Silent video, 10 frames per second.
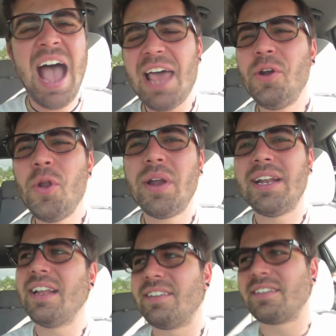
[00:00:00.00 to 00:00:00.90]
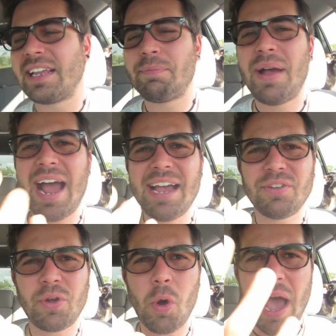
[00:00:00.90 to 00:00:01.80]
I don't know what it is. It's like my eyes
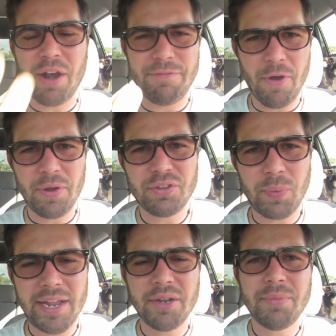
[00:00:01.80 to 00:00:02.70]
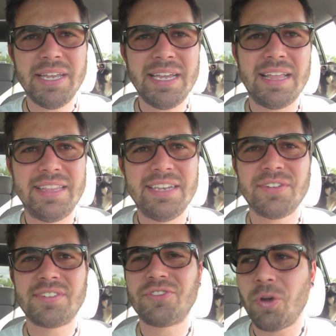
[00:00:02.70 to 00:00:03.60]
will go out of focus randomly, and these
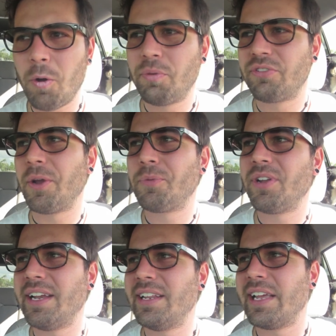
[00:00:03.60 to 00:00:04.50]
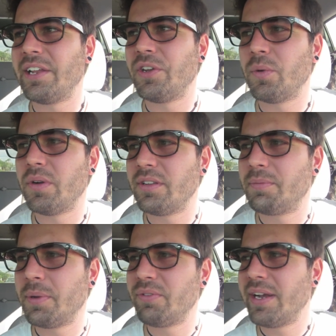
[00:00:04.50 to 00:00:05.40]
are such old prescription, I need to get new ones.
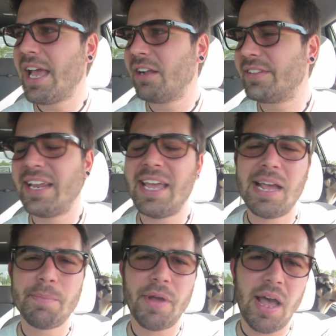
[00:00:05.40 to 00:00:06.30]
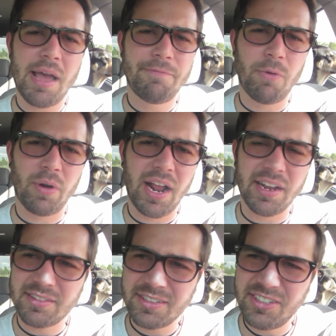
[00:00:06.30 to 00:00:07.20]
But right now, today, I'm, uh, I'm Four
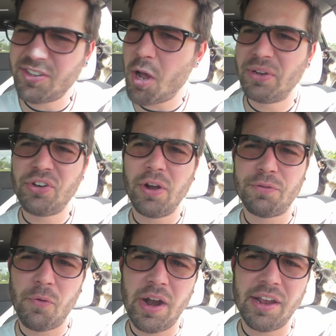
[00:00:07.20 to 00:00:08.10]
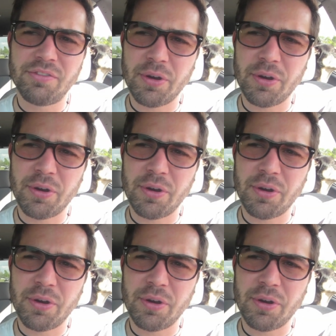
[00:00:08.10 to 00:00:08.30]
Eyes. Just call me Charles Four Eyes